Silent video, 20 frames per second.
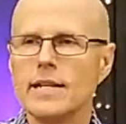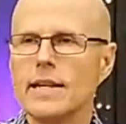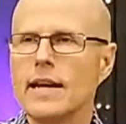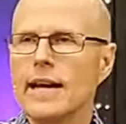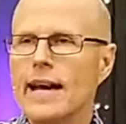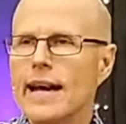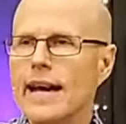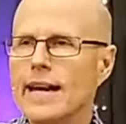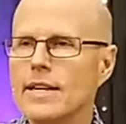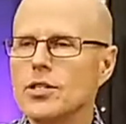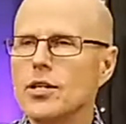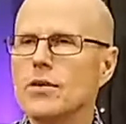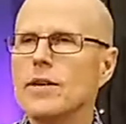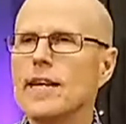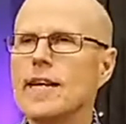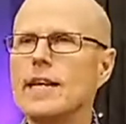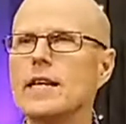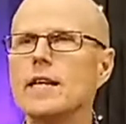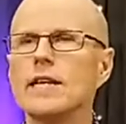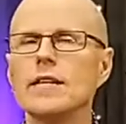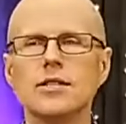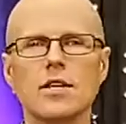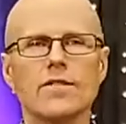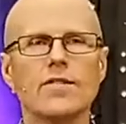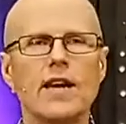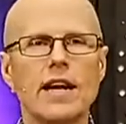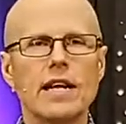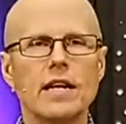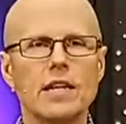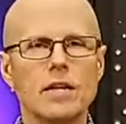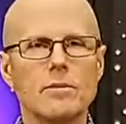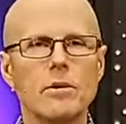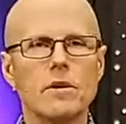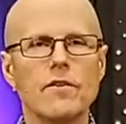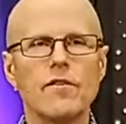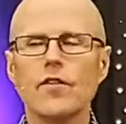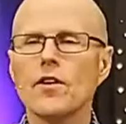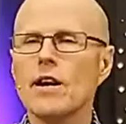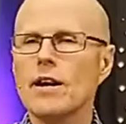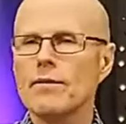And, and so healing's
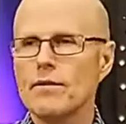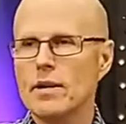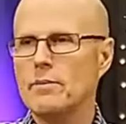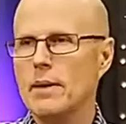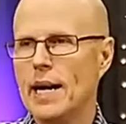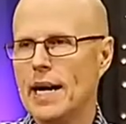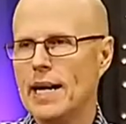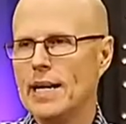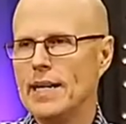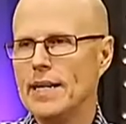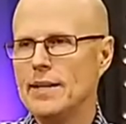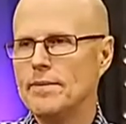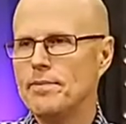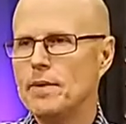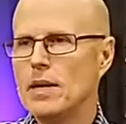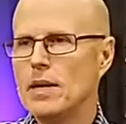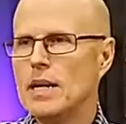available for everybody.